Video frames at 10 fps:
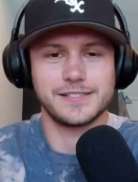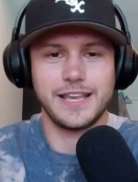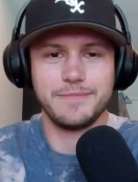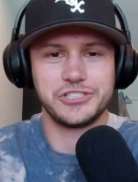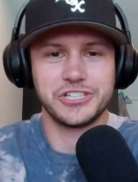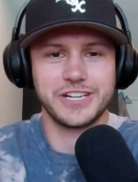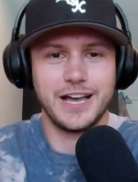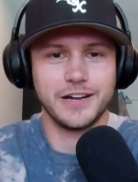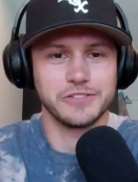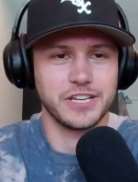same in
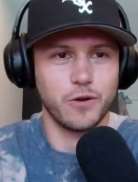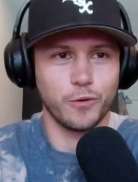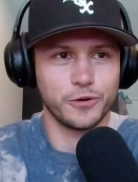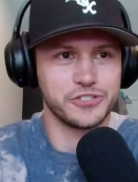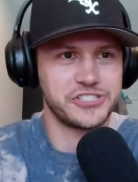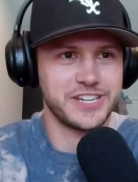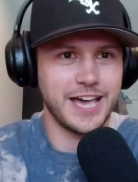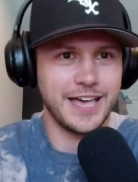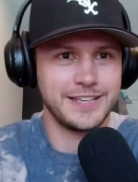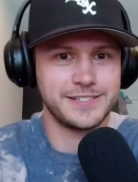Chicago. It's like orange
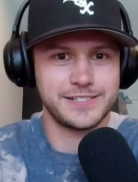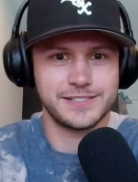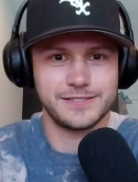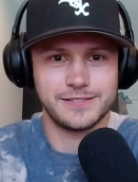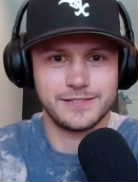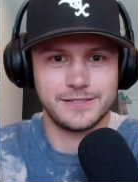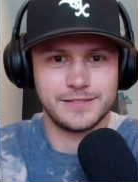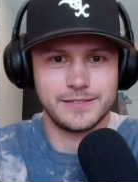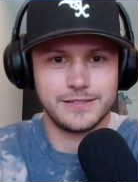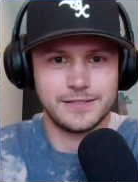skies.
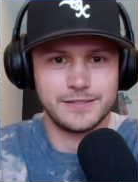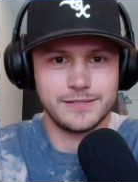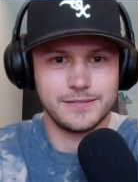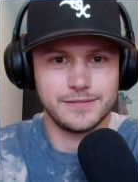Kyle said it was